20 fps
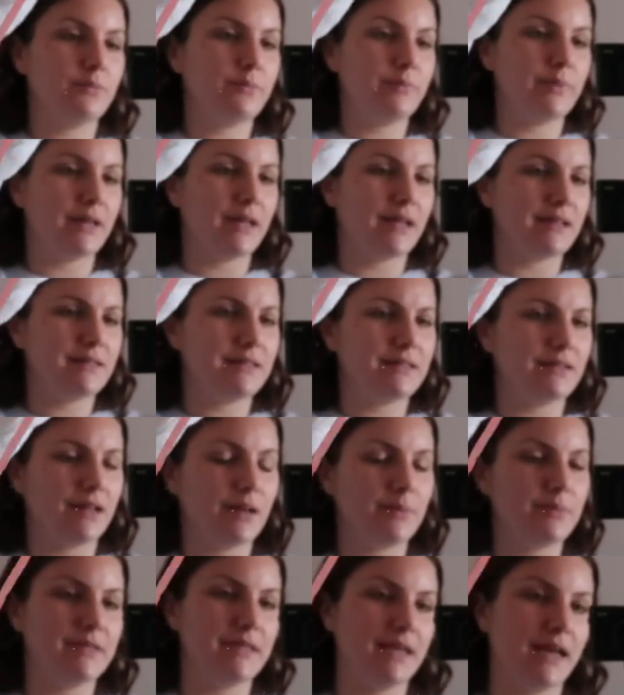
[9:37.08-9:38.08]
but that's still
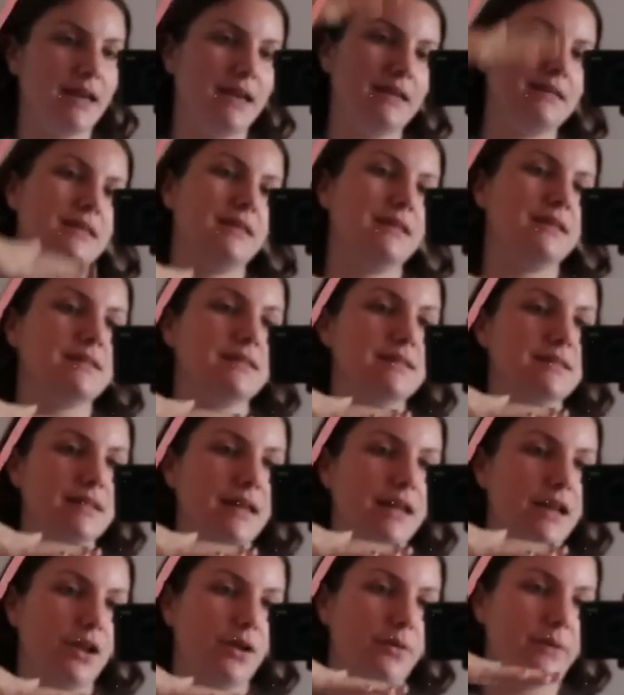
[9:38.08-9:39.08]
upstairs, and this is
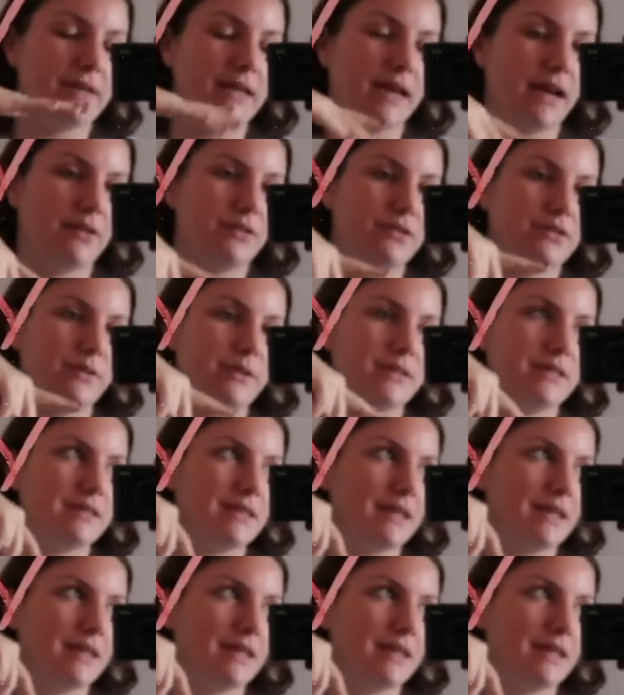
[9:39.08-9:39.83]
like lower down, so